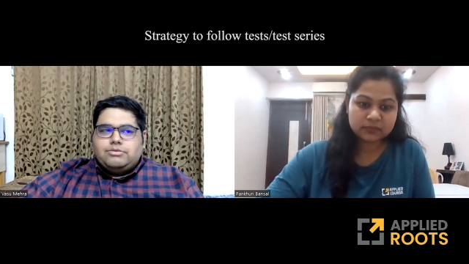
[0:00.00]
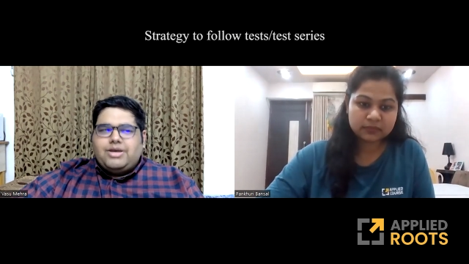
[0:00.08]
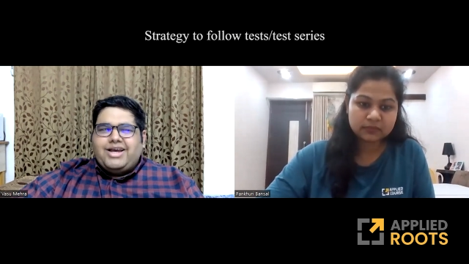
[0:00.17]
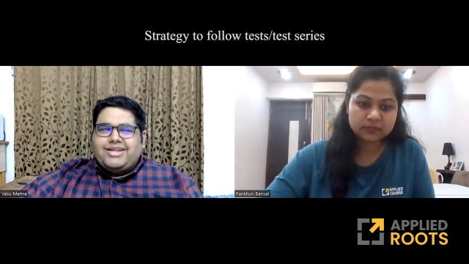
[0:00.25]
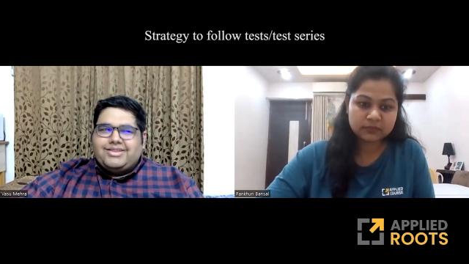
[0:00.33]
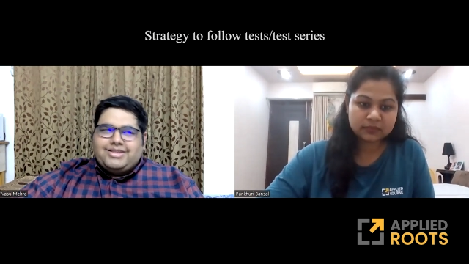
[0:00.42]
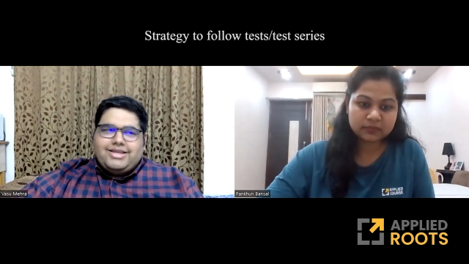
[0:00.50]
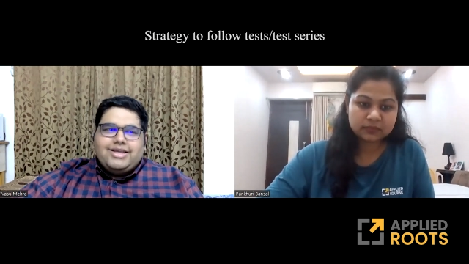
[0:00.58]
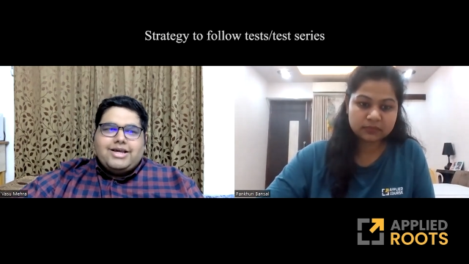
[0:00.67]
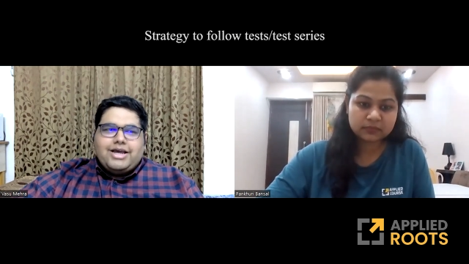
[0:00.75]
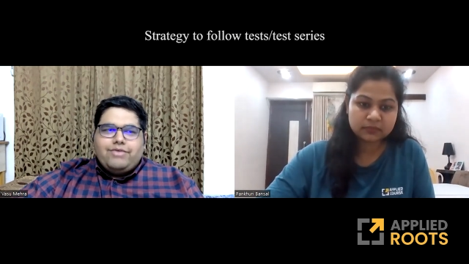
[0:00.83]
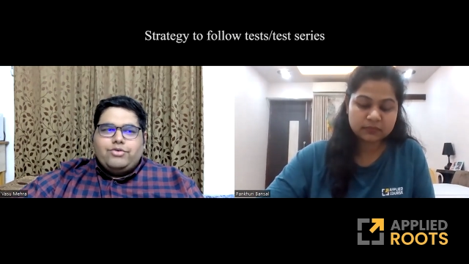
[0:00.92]
Speaker 1: I
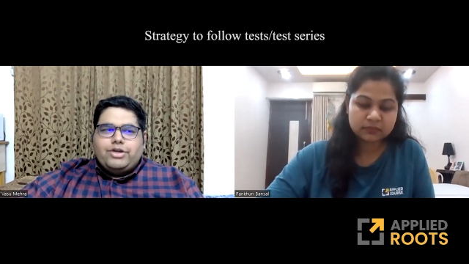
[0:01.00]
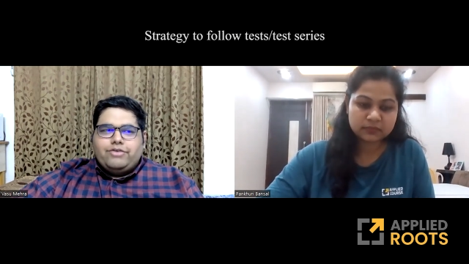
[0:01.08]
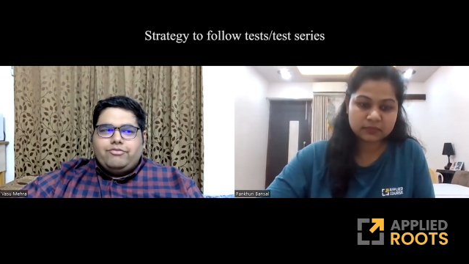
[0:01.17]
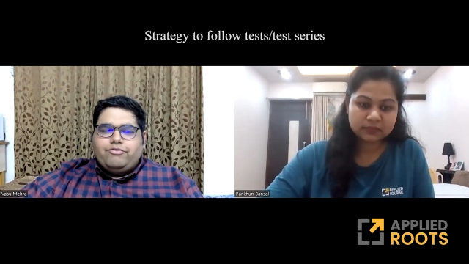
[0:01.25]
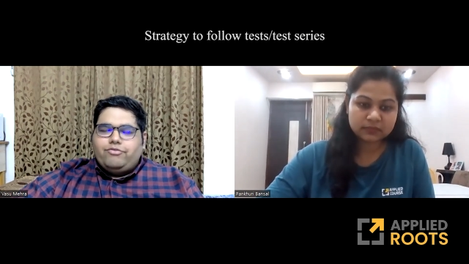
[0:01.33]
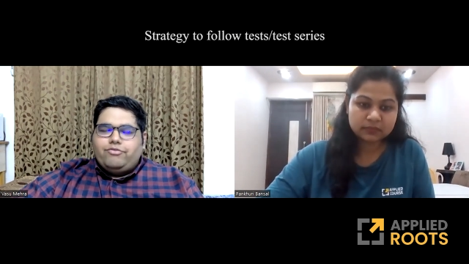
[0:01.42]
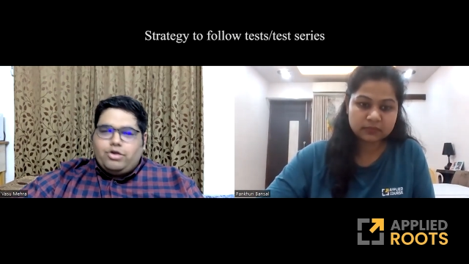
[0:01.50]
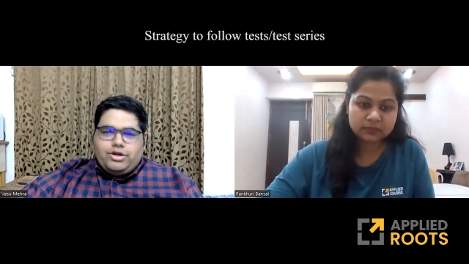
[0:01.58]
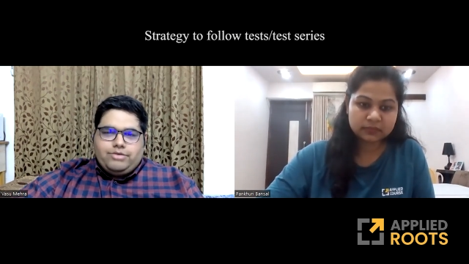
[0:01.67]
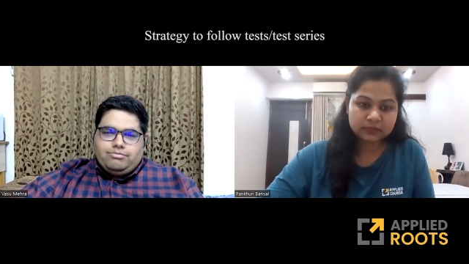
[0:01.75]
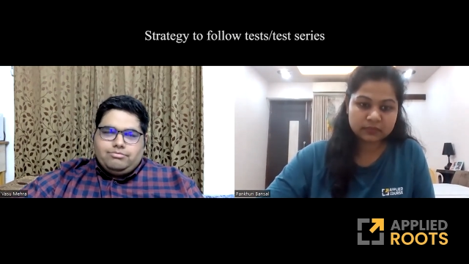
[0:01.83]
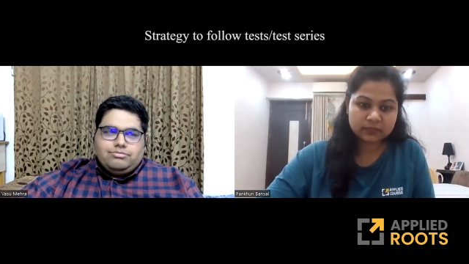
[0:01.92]
think I would have fallen